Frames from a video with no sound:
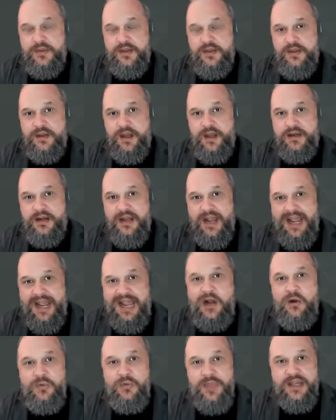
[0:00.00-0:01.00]
and
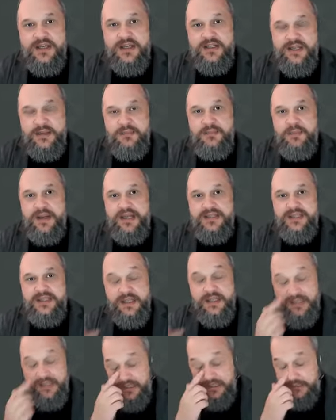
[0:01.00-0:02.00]
how that could impact it.
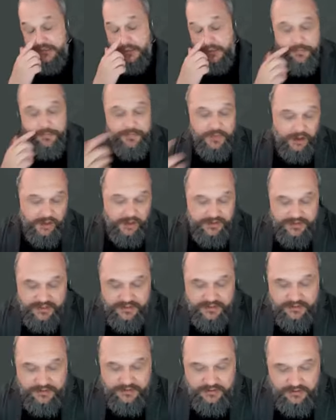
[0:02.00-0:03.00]
So I think
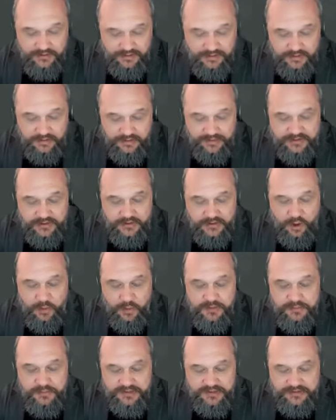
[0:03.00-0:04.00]
it's a
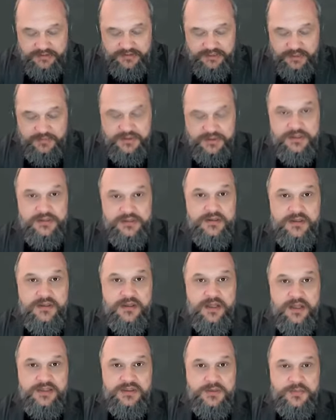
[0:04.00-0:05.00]
common misconception that
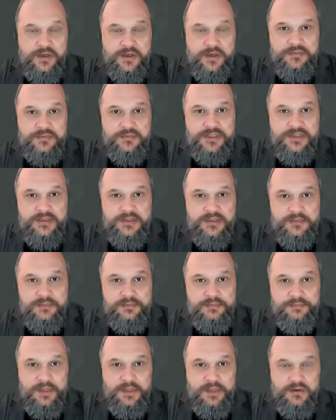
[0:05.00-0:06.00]
enterprise risk
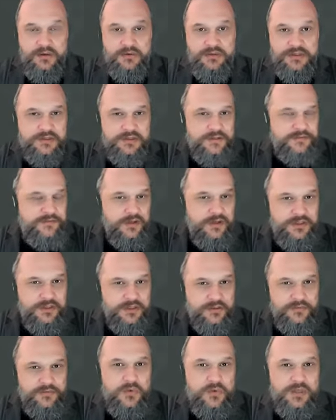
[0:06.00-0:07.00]
belongs as a
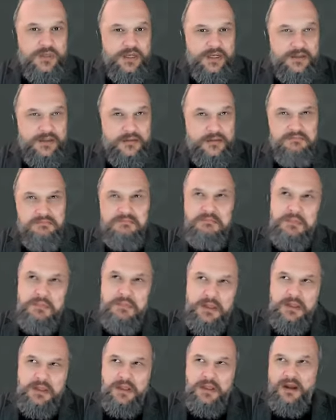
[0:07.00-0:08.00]
function of audit.
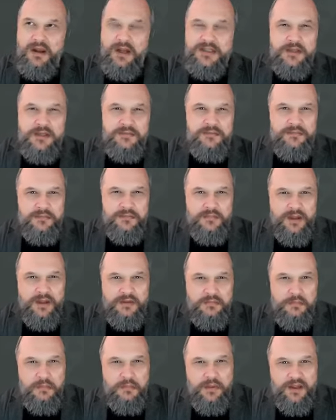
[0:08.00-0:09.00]
I don't,
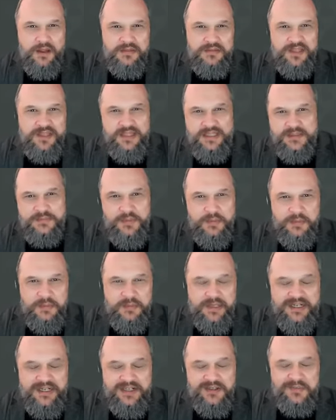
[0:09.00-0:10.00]
I think that's
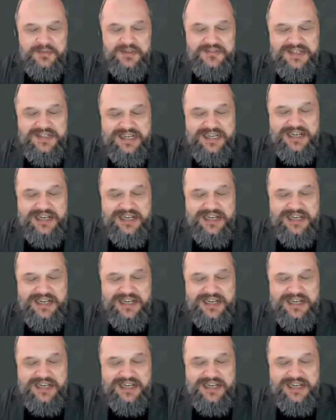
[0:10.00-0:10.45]
probably a little bit of a yeah,